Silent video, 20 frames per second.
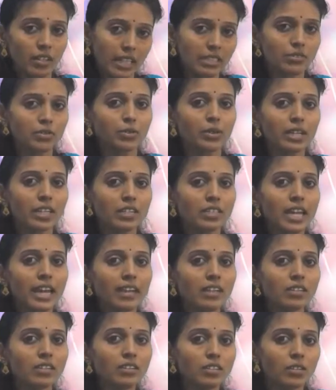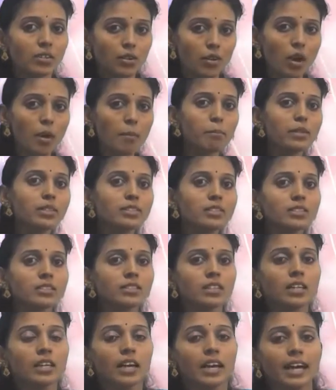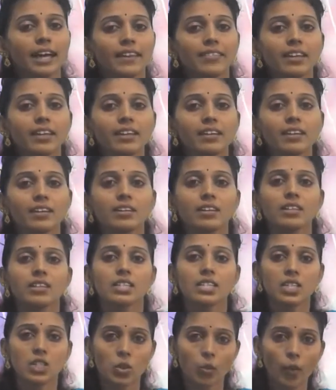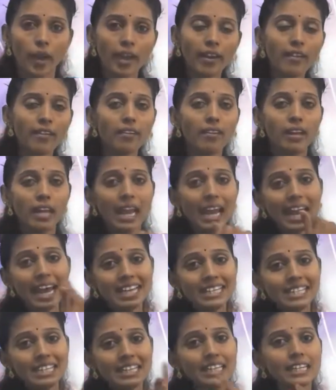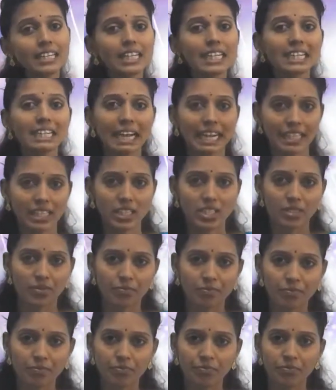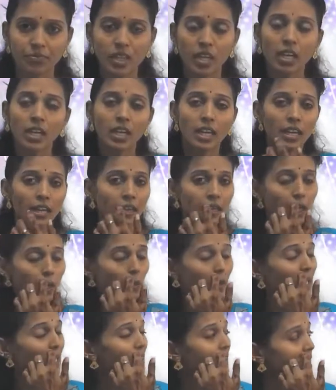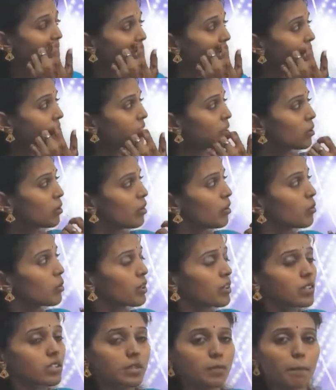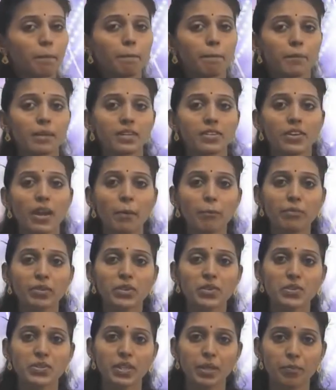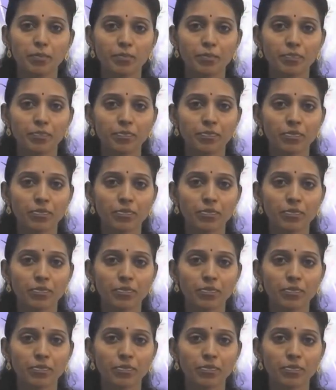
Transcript: yes, rectangle, rhombus, and then square, lastly kite. Now let us know what is trapezium.